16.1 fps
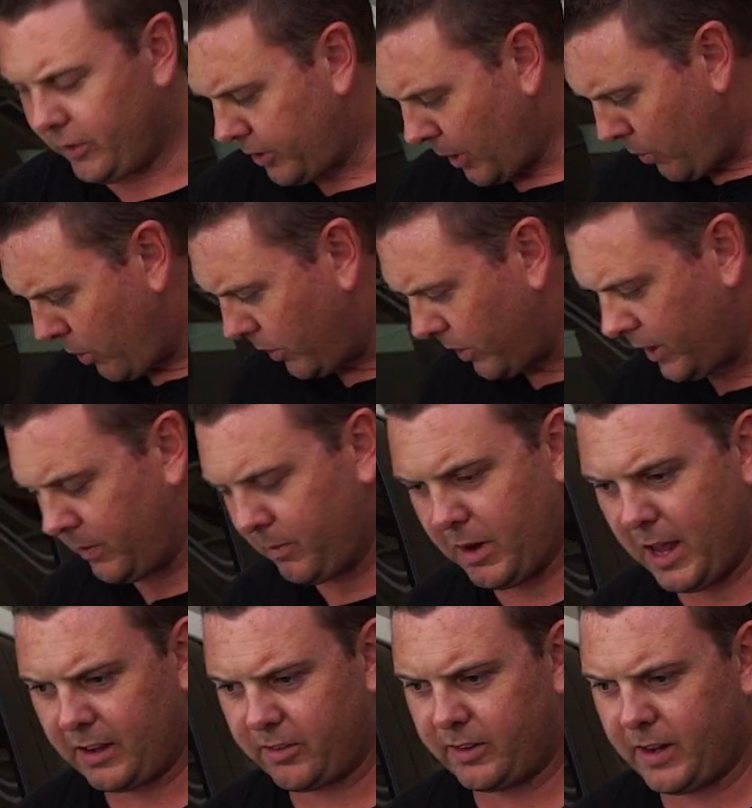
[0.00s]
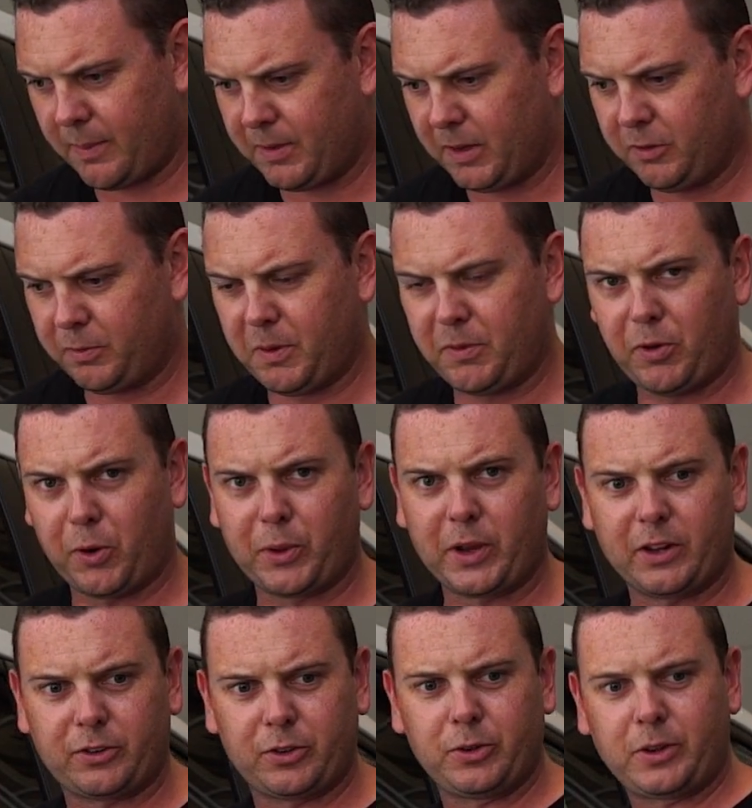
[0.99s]
So what the next step is, before we
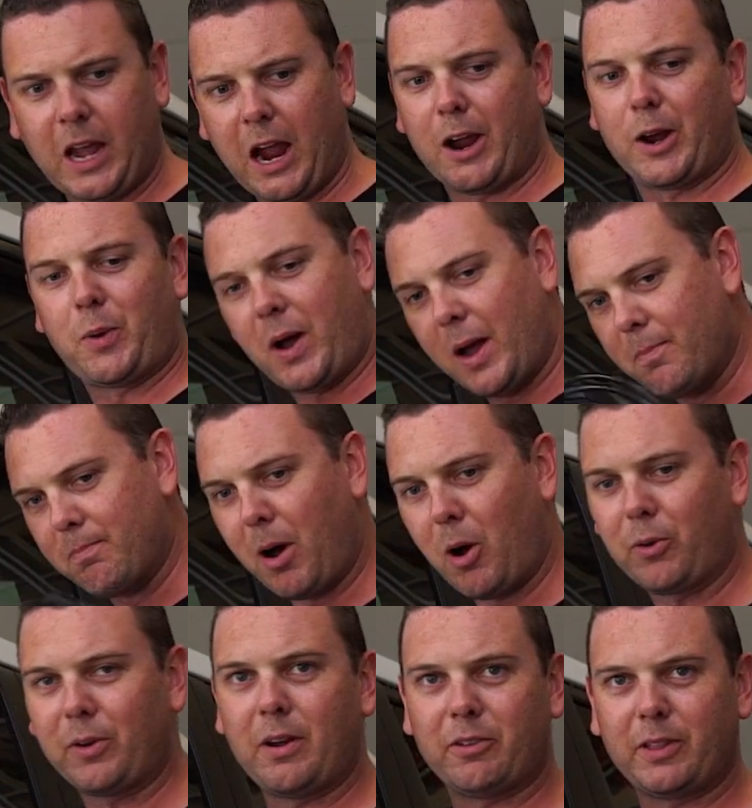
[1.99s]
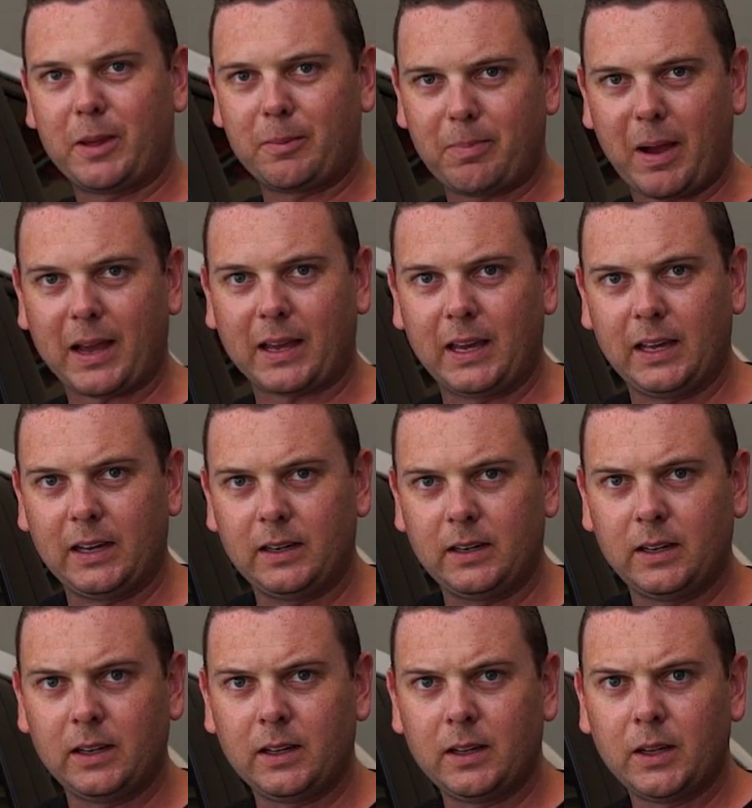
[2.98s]
get too carried away and bolting everything back in,
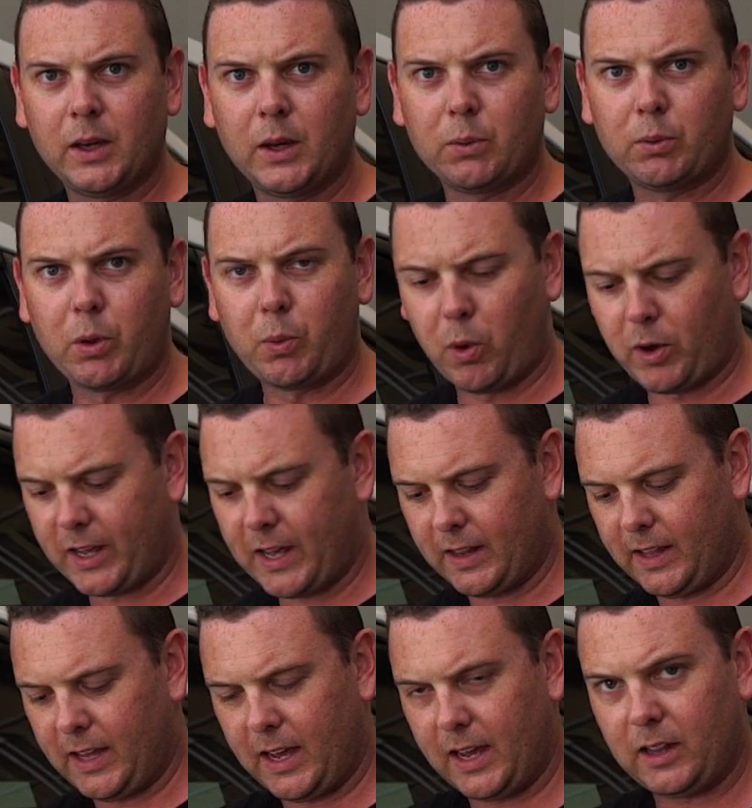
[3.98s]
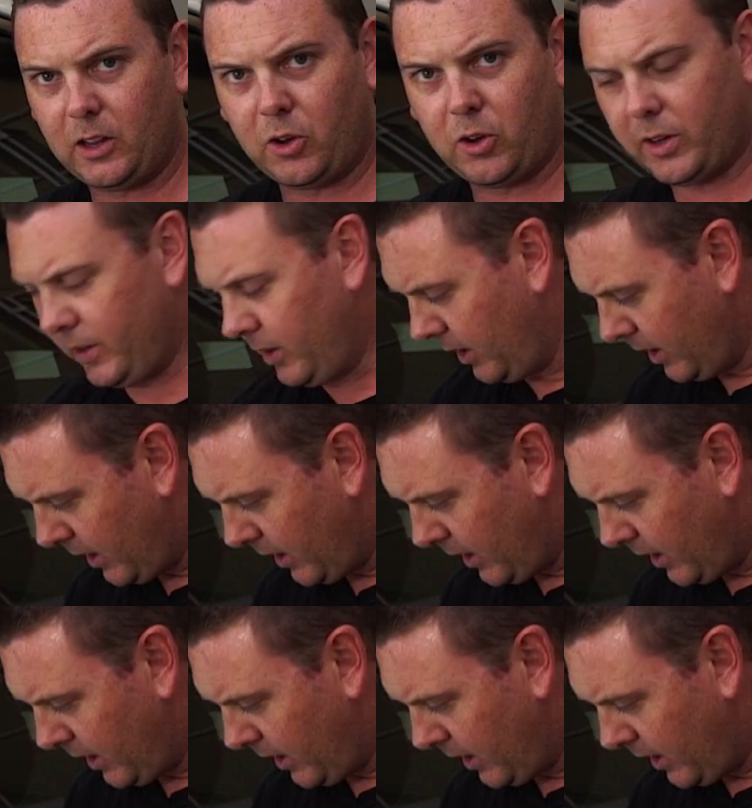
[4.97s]
we want to get the airline